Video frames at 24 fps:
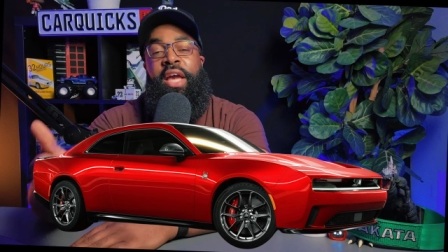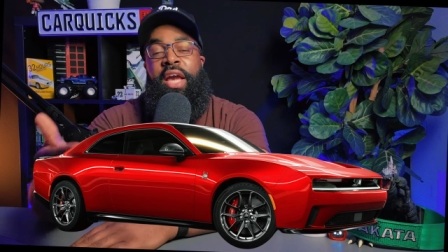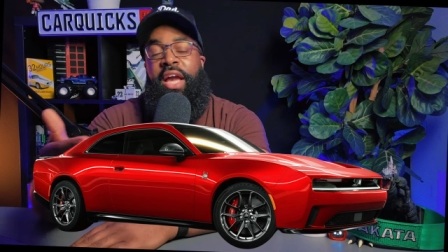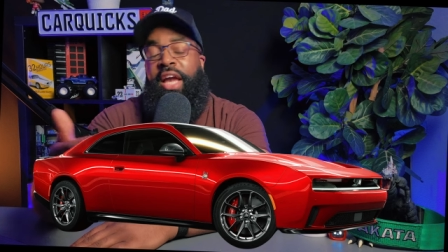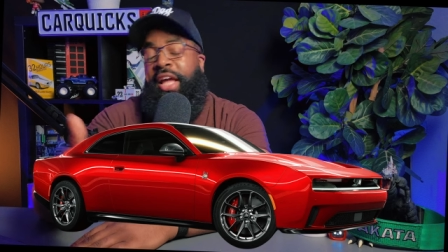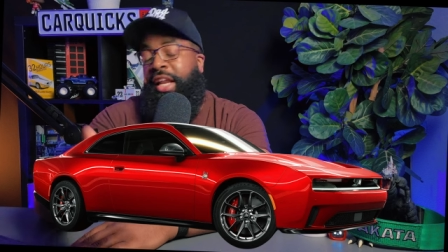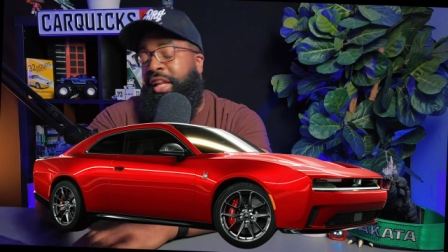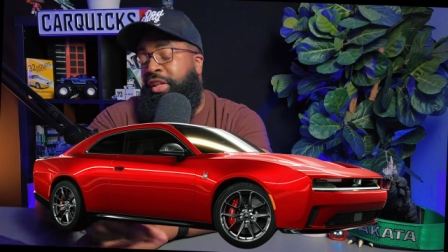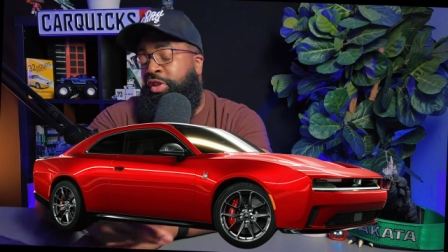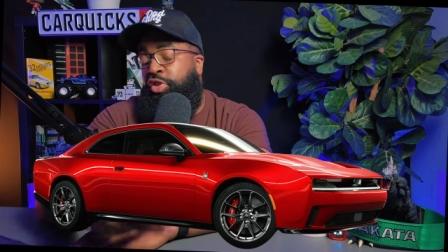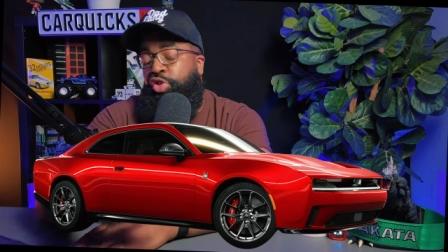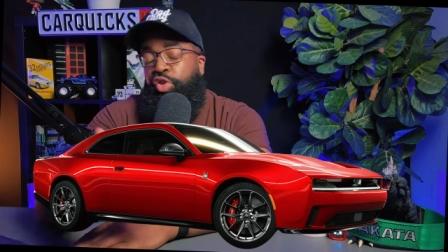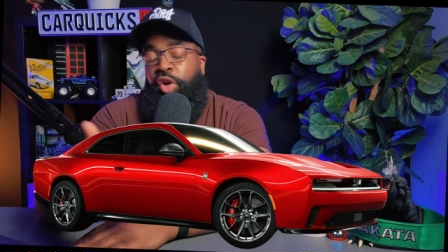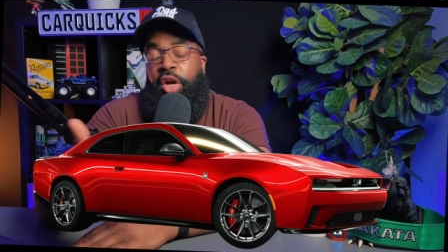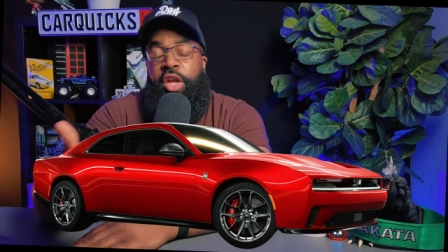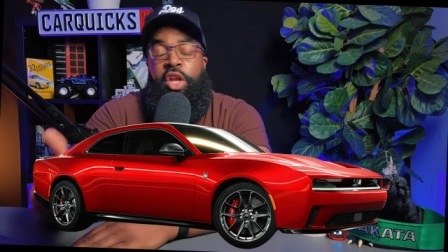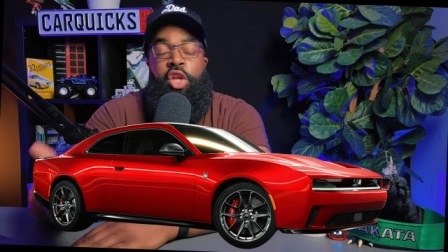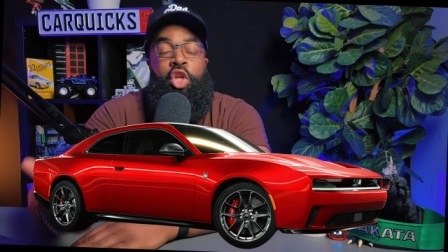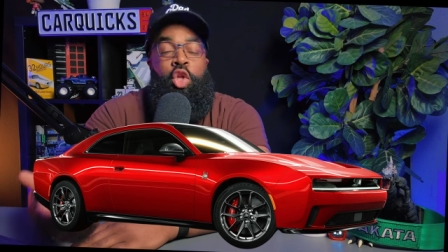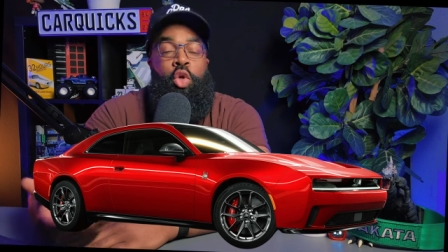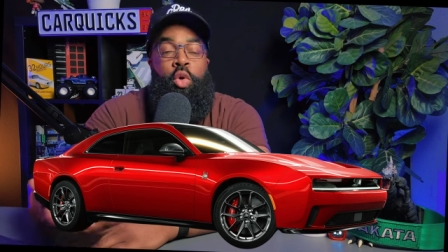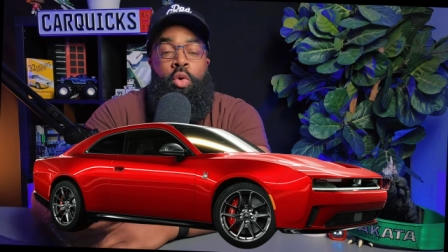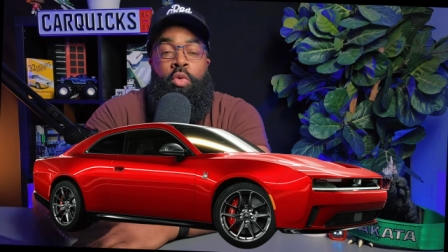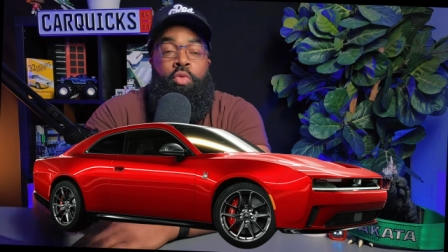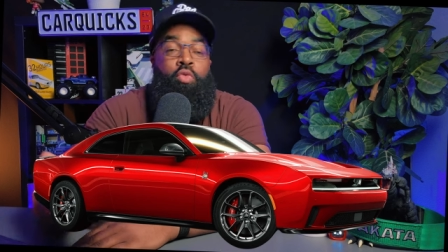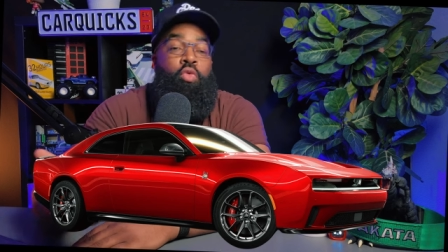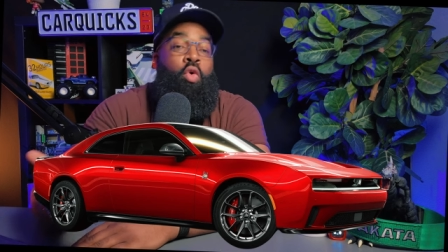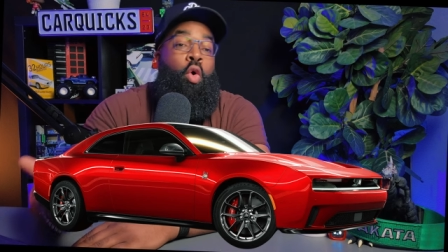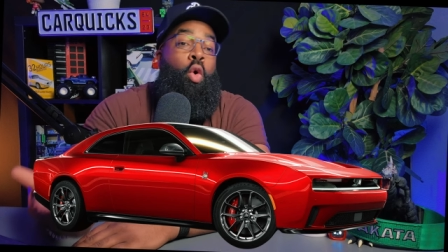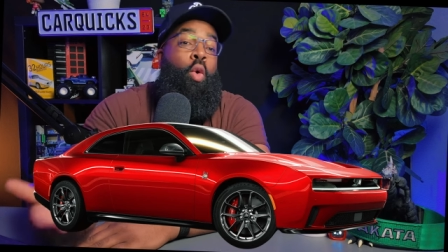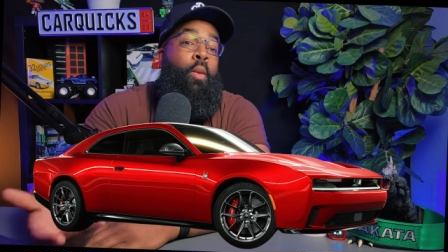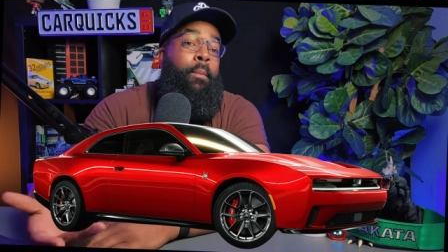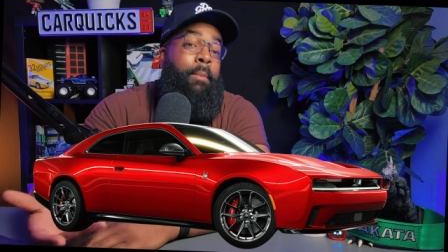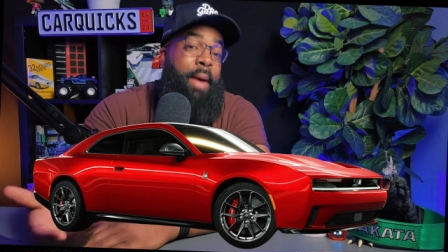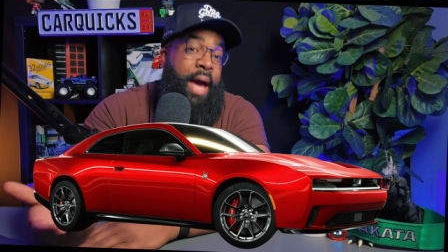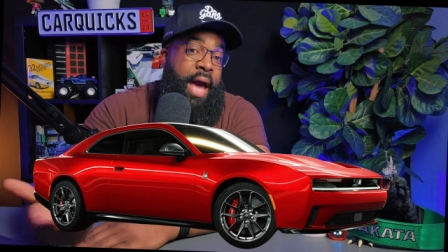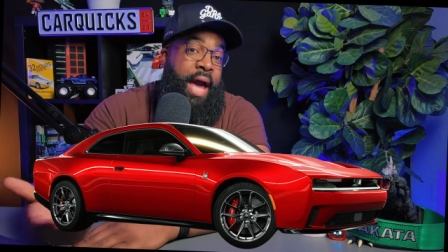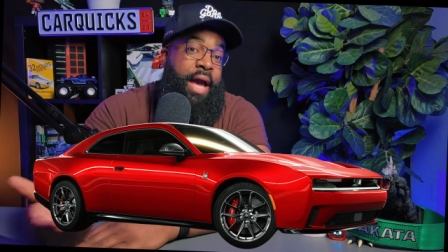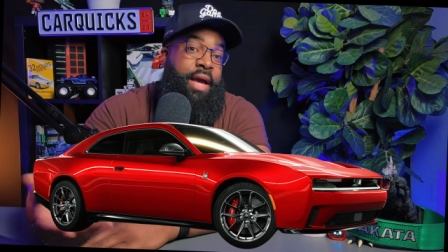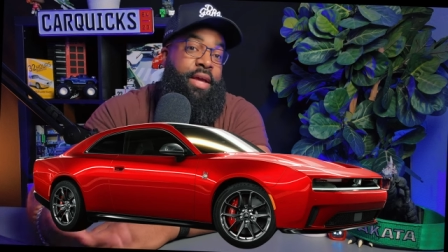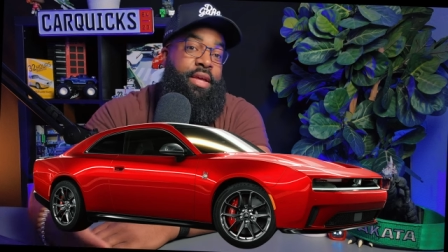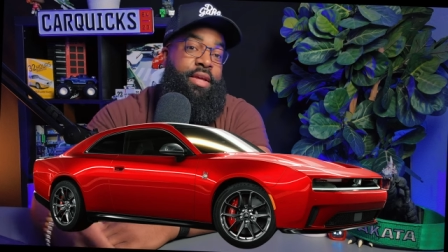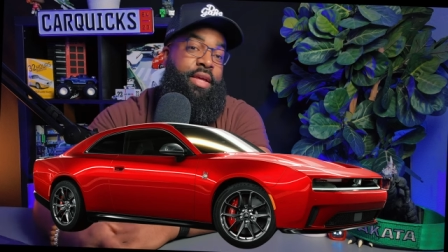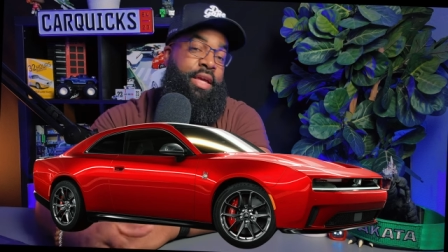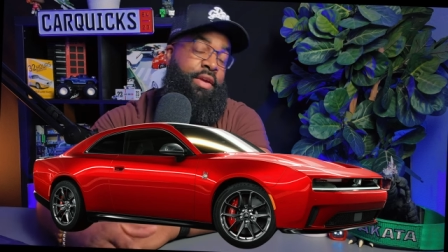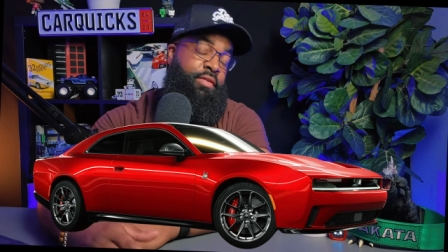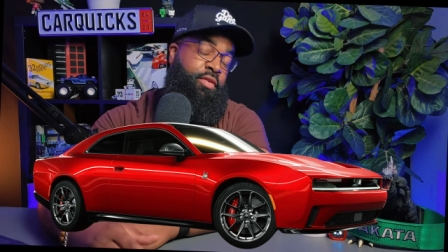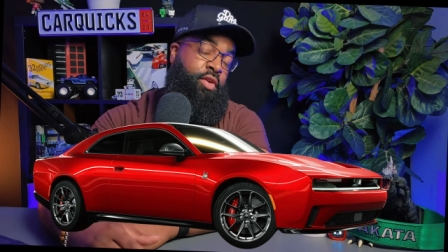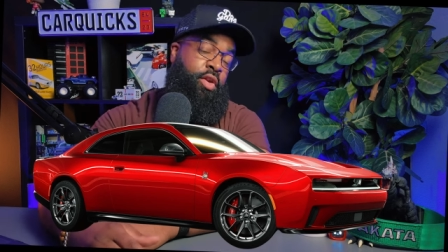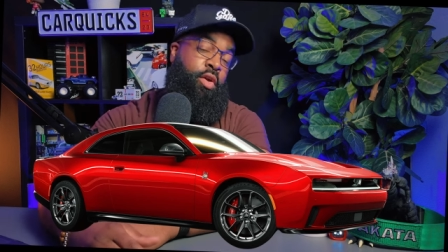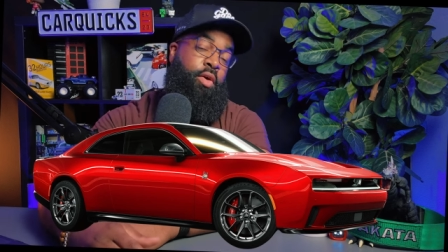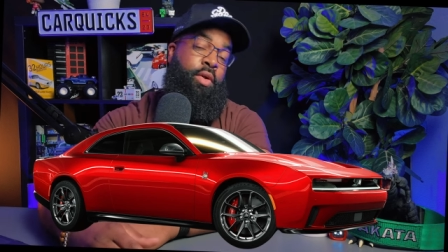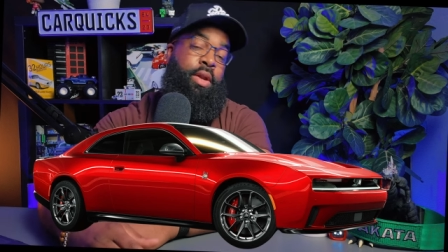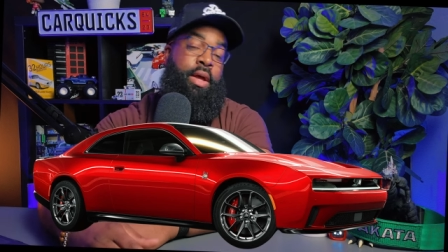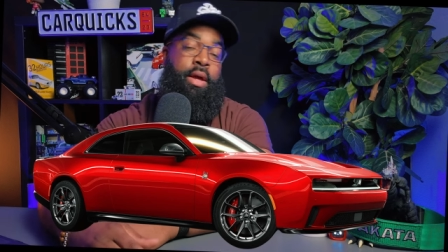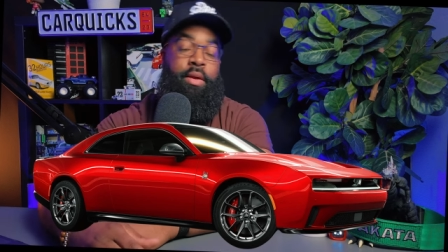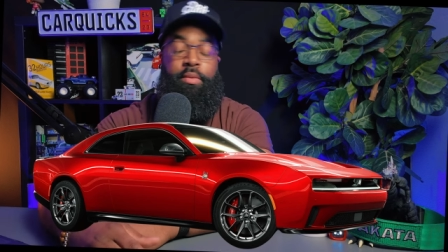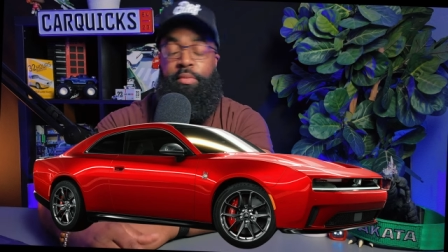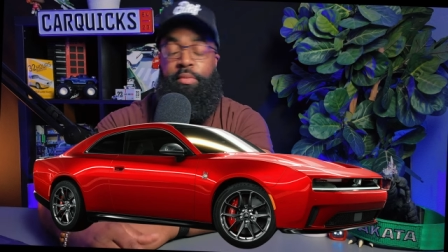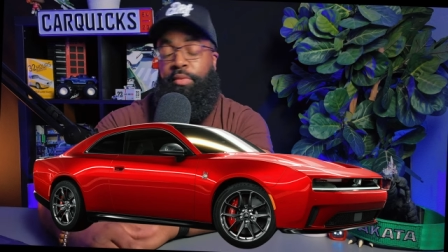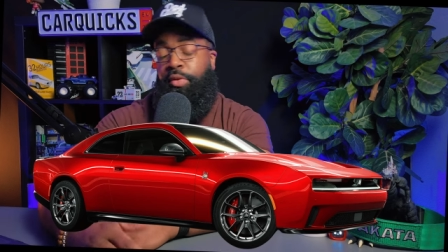and it's trying to do a rollback, even though that,